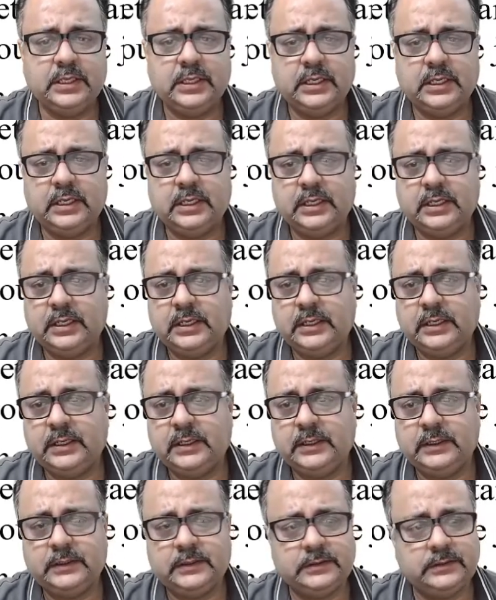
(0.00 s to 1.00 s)

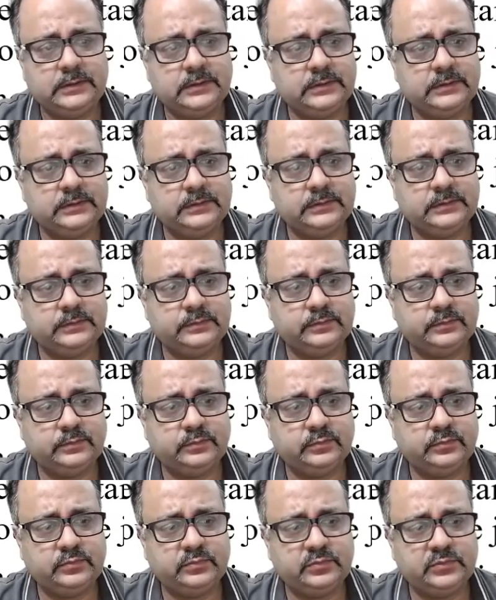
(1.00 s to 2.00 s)

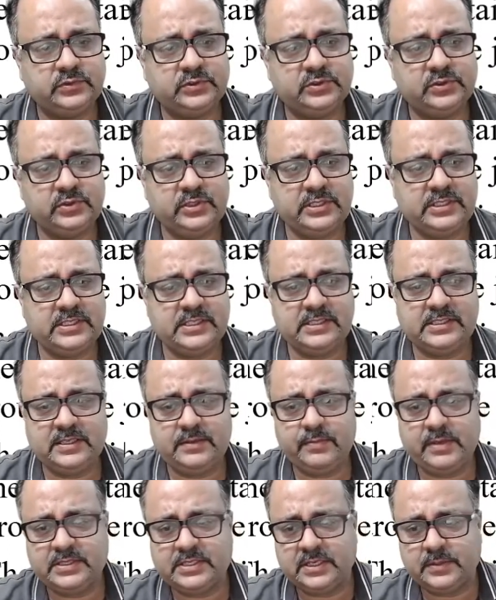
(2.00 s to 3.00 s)
So this is the
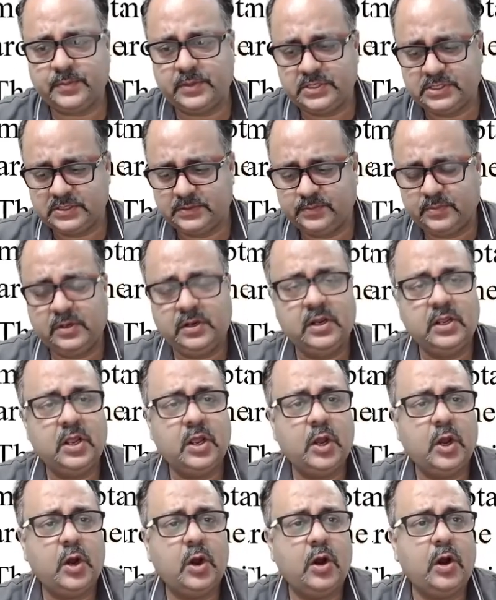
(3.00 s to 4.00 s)
basic principle
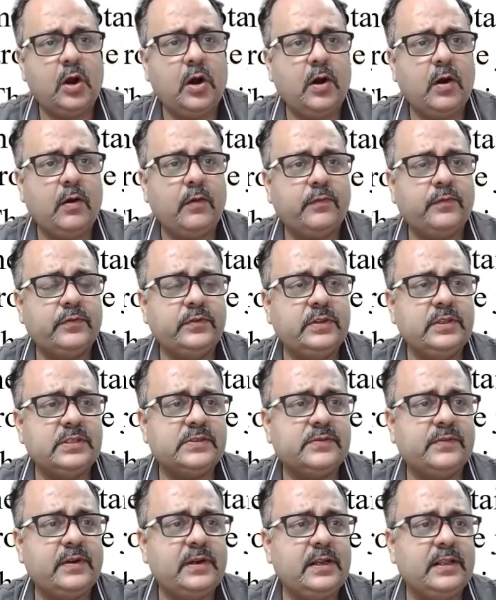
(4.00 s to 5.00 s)
of this
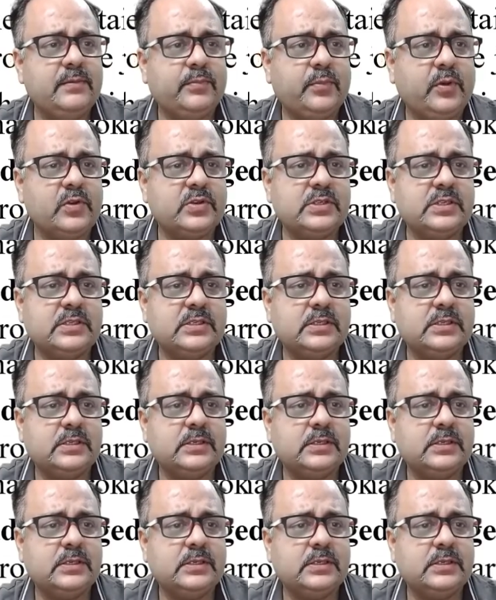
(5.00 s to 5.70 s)
welding process.